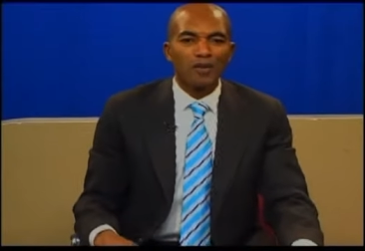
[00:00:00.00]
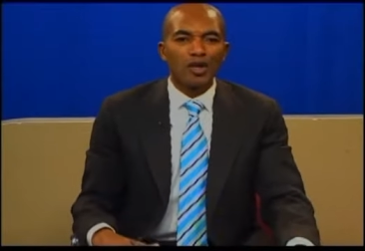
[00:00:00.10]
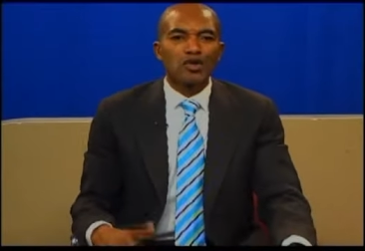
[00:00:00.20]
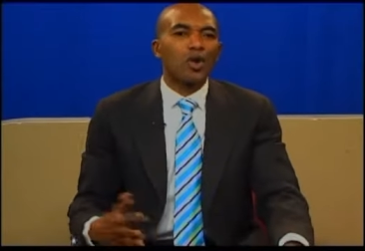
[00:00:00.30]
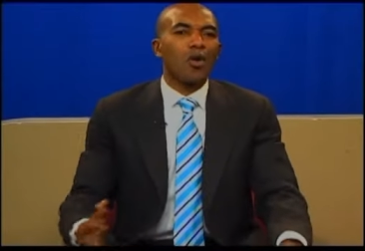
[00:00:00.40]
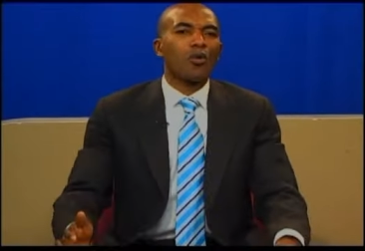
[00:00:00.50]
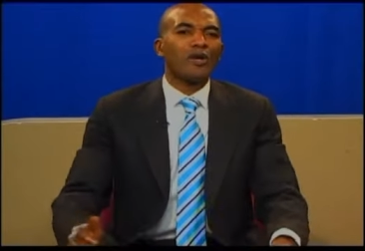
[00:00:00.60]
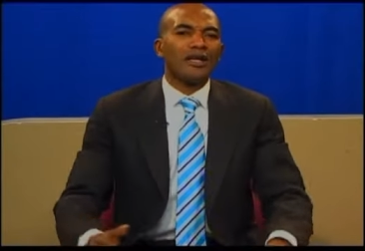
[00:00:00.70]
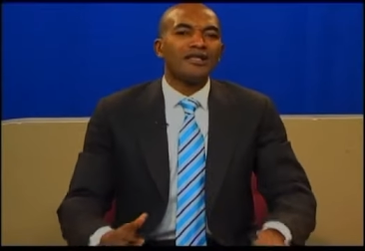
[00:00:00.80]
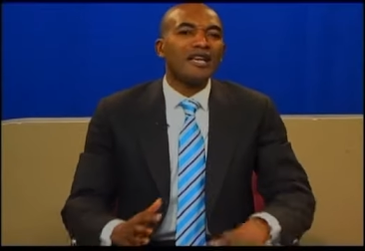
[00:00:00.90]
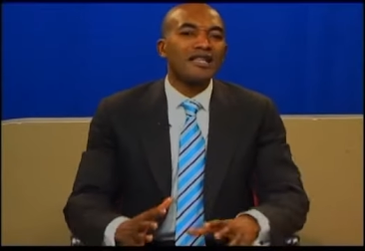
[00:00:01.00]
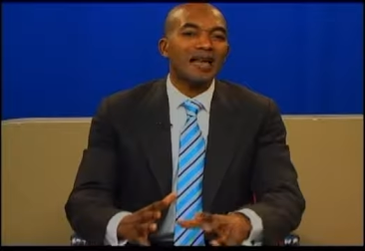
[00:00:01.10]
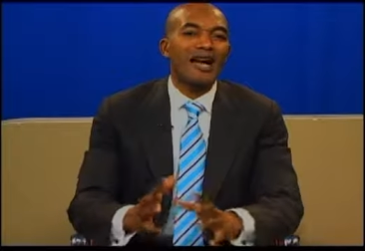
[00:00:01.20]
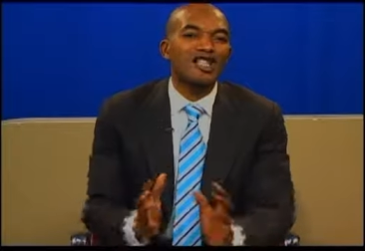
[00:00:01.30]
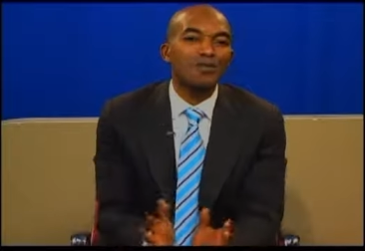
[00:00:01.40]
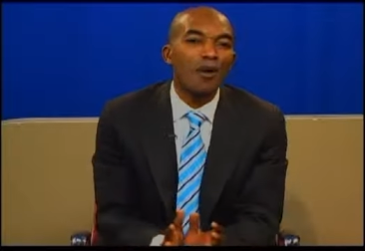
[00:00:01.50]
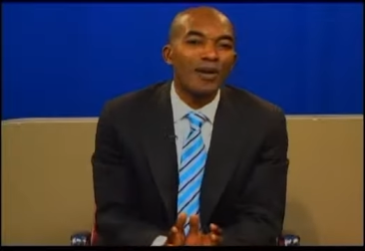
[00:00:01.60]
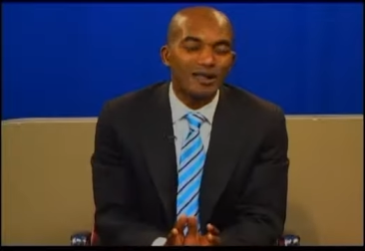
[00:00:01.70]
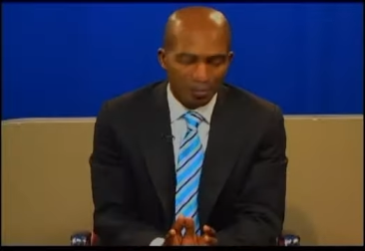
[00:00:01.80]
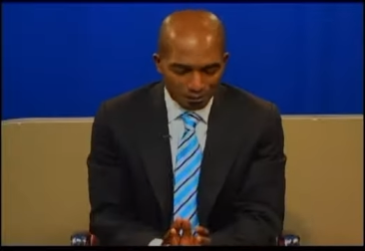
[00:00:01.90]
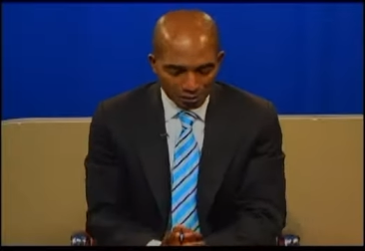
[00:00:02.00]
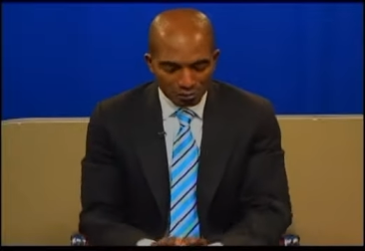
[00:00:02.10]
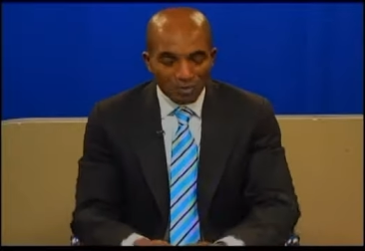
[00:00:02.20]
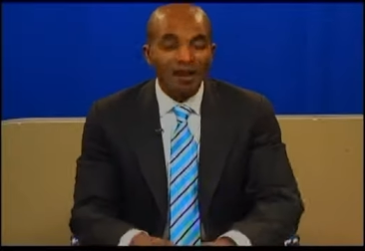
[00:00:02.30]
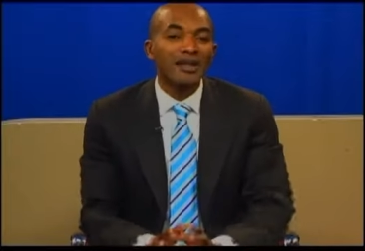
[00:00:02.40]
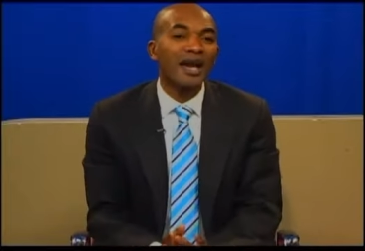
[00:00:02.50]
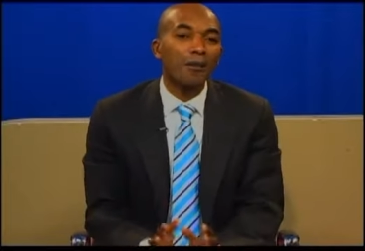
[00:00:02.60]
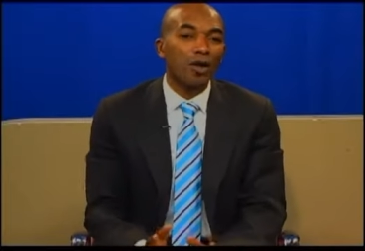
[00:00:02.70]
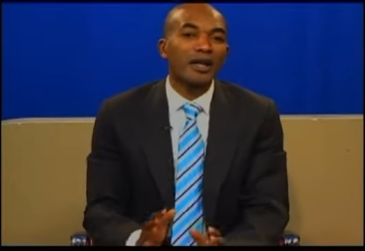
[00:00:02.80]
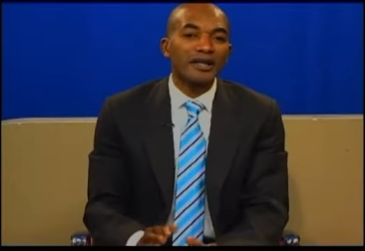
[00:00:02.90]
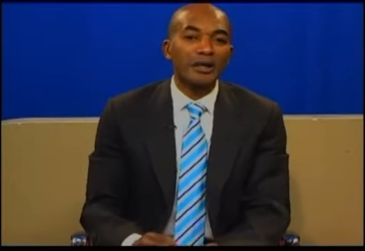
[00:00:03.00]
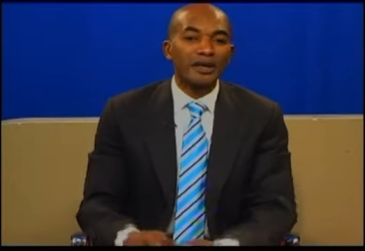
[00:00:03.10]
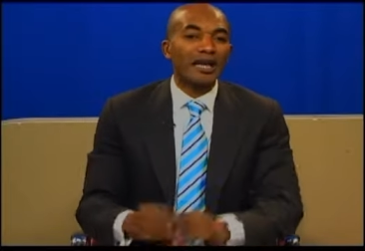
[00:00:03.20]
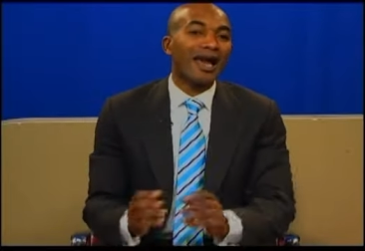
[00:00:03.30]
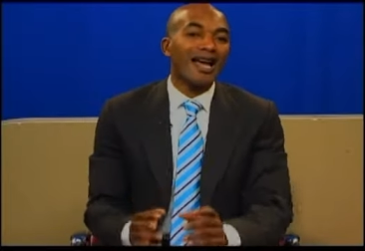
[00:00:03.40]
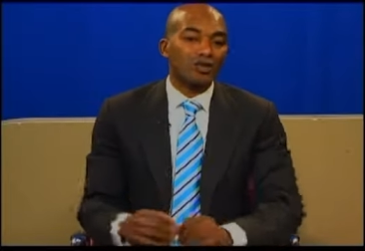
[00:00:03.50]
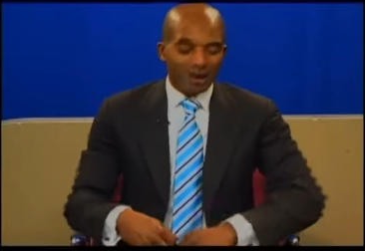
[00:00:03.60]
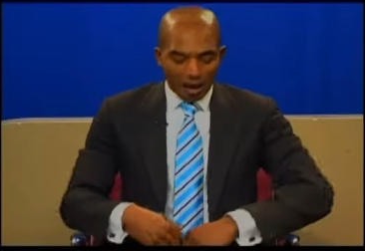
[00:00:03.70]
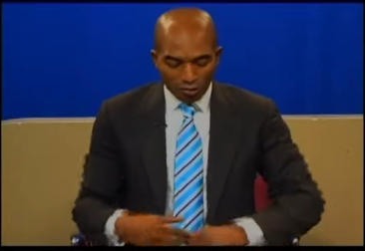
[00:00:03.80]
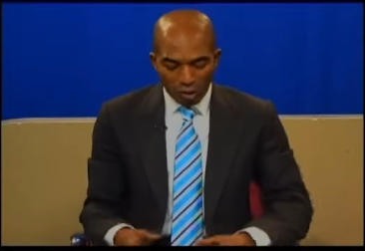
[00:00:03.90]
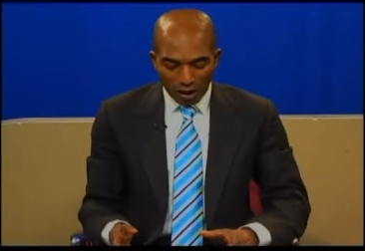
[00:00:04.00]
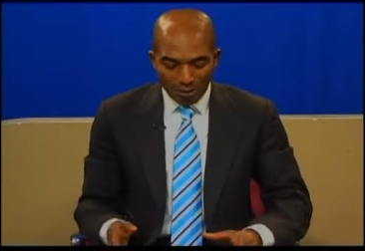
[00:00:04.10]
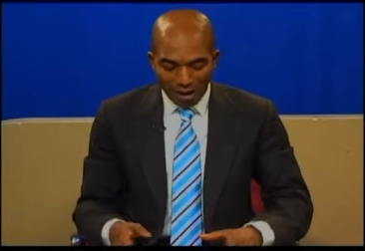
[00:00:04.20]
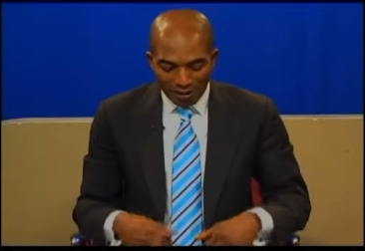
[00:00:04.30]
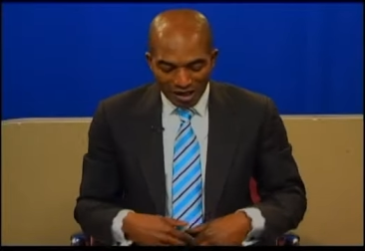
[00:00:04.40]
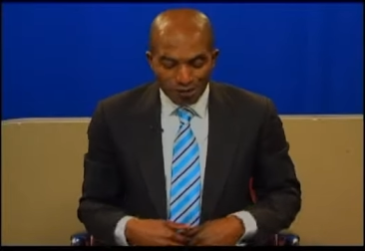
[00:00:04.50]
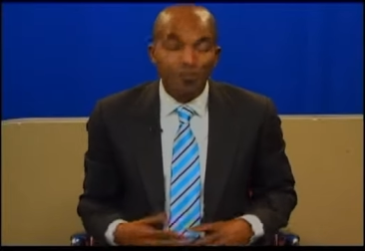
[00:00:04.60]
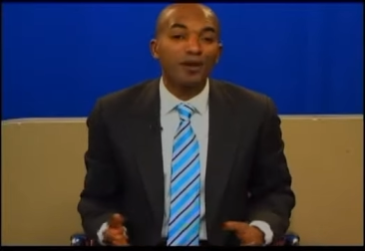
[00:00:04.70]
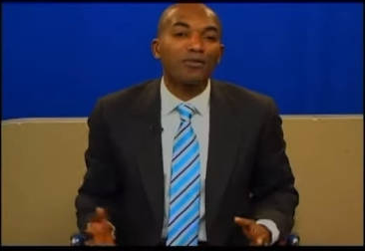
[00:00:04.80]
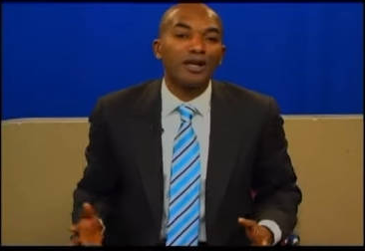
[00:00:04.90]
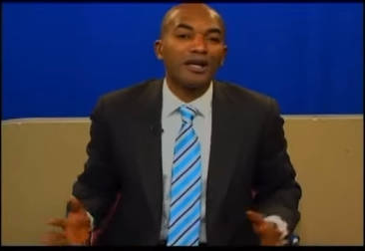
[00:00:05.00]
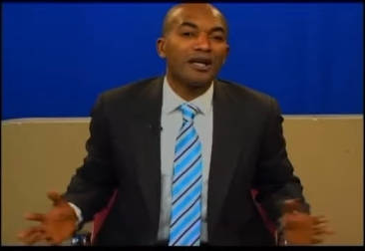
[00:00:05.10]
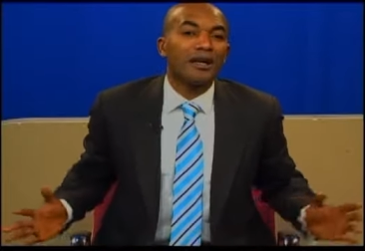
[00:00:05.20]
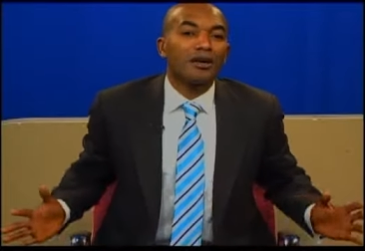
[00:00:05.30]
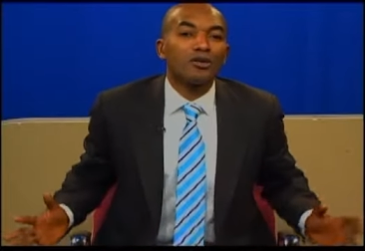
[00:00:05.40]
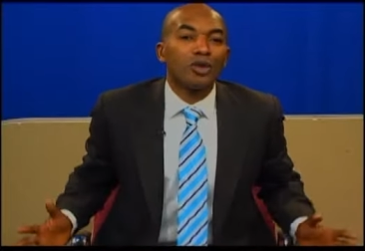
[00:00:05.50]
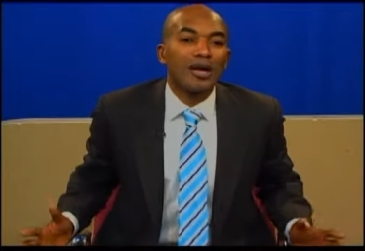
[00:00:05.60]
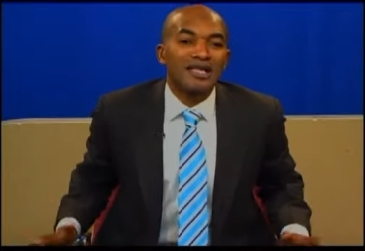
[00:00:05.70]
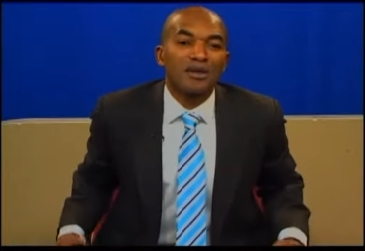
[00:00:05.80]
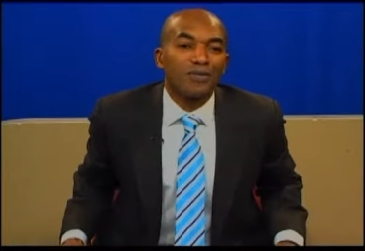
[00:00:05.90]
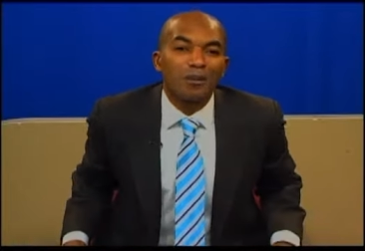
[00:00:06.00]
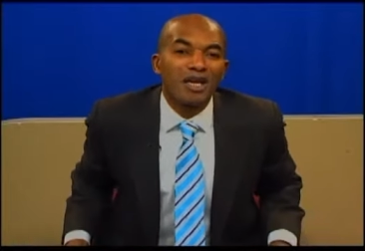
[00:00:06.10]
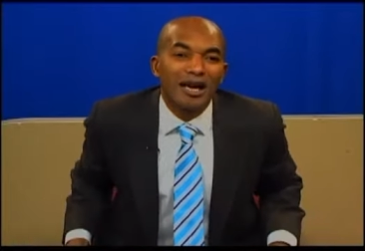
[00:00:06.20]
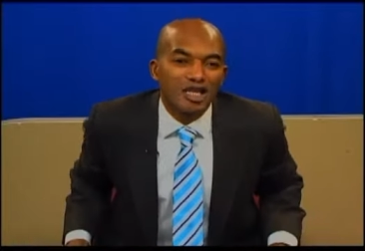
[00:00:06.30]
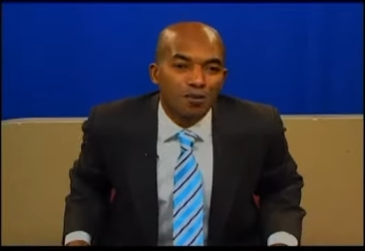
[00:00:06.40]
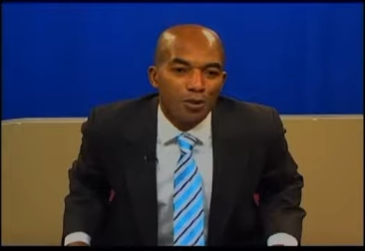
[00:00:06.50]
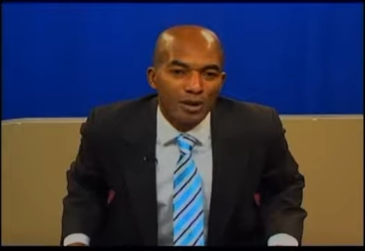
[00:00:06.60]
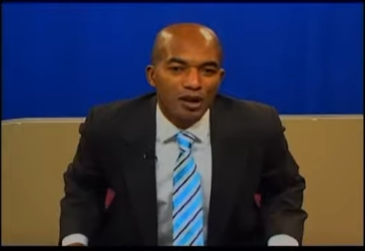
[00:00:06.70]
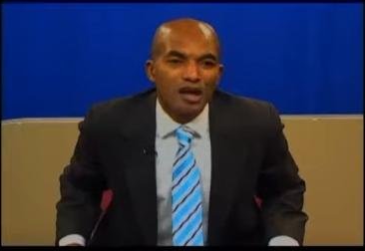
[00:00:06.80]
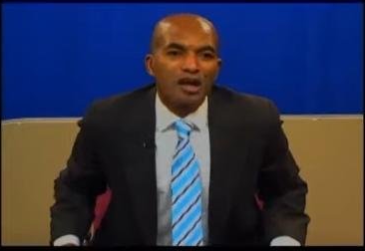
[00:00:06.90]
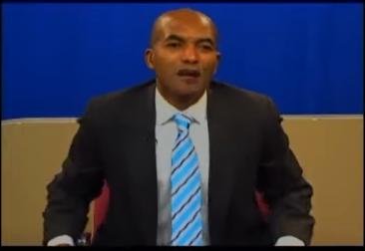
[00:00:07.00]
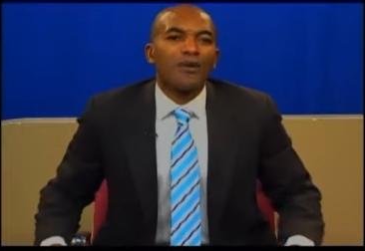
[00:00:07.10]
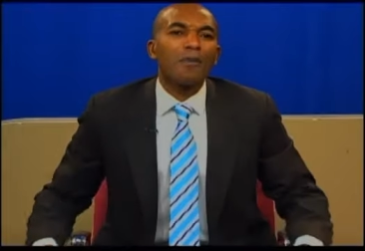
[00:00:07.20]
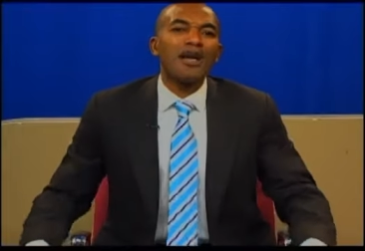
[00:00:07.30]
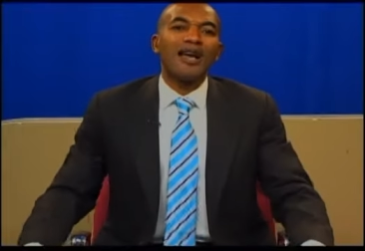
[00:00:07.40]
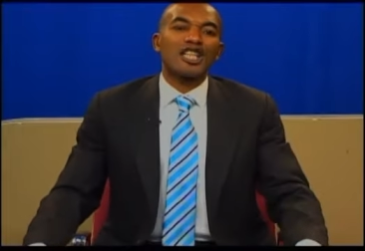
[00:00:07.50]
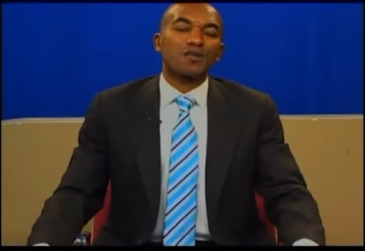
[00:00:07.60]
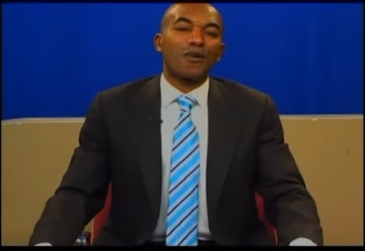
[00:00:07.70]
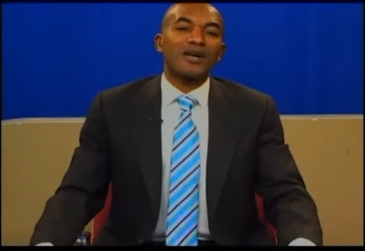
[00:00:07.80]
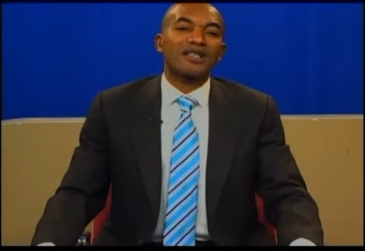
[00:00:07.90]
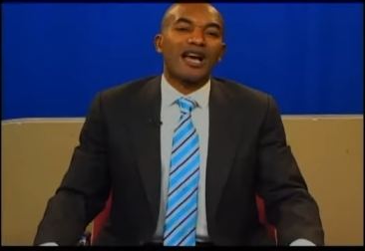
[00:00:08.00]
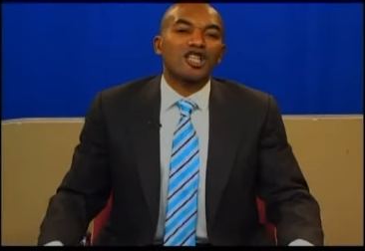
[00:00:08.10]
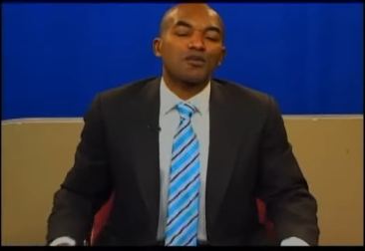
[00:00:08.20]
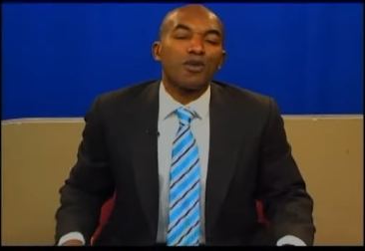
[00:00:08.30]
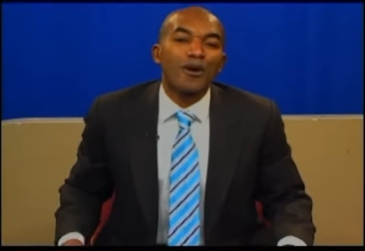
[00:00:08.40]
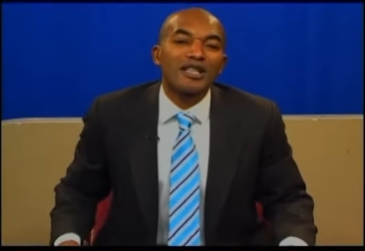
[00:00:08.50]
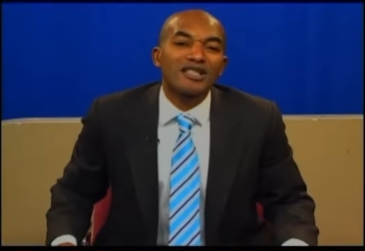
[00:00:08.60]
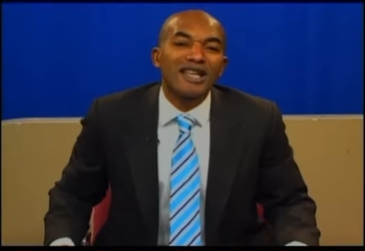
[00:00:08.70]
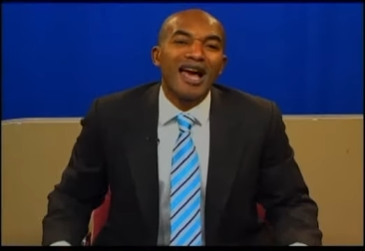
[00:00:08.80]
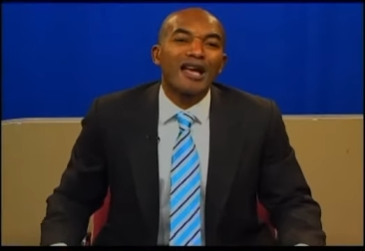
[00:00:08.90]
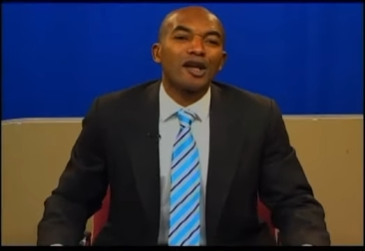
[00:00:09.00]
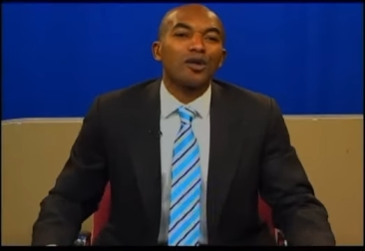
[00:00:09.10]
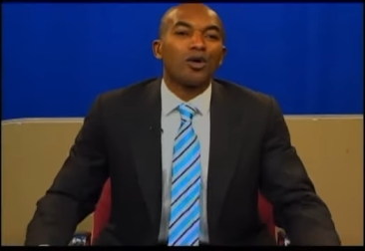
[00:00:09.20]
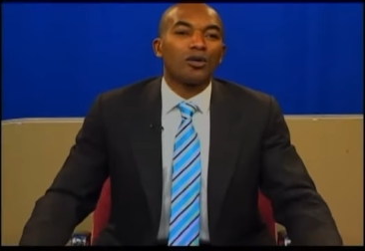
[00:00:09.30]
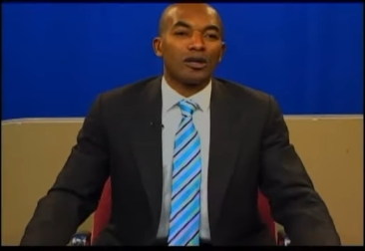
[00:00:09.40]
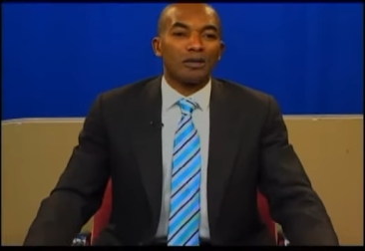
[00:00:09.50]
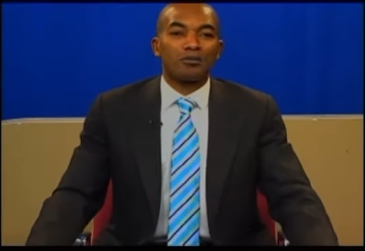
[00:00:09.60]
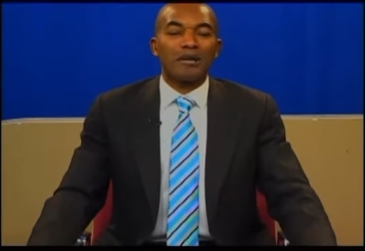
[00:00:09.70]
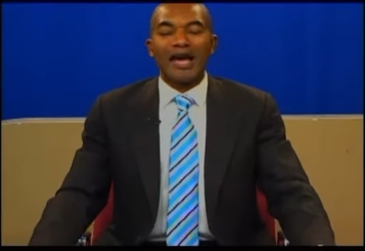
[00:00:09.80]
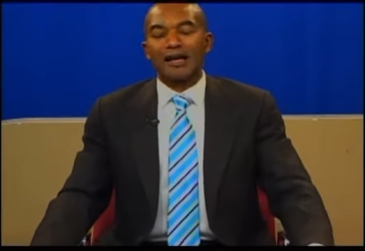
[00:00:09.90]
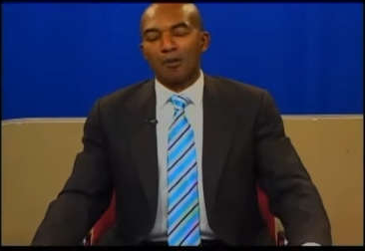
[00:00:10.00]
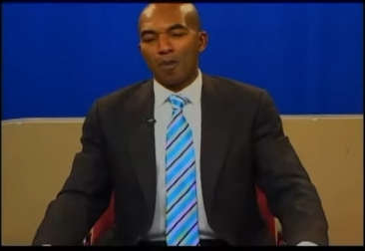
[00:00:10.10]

So these are spirits that I'm going to deal with. The last one I'll talk about is briefly known as the familiar spirits. Familiar spirits are spirits that, you know, uh, like